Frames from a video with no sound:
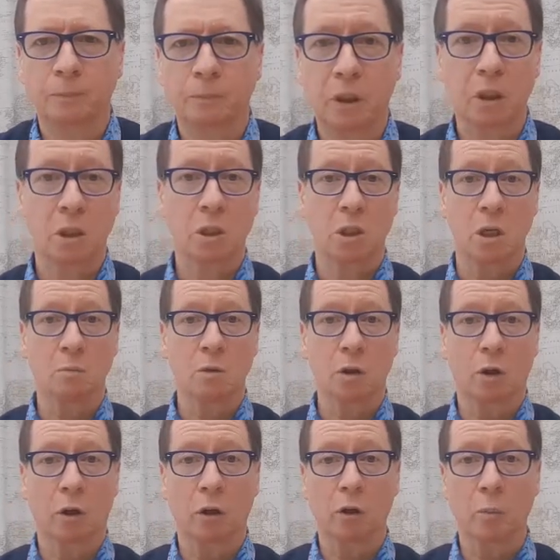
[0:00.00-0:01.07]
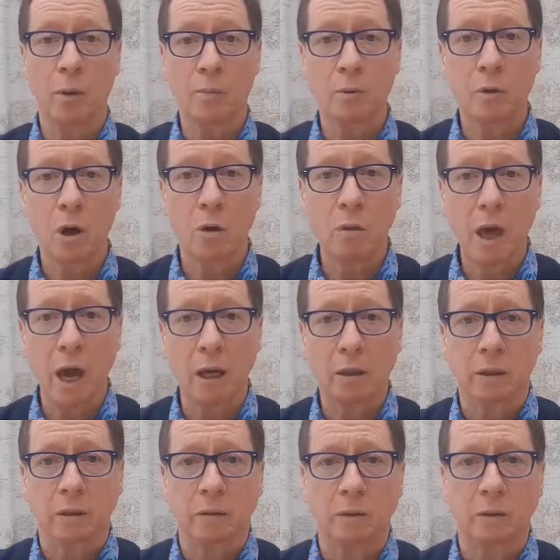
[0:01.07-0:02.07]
But it seems not a lot of people know that.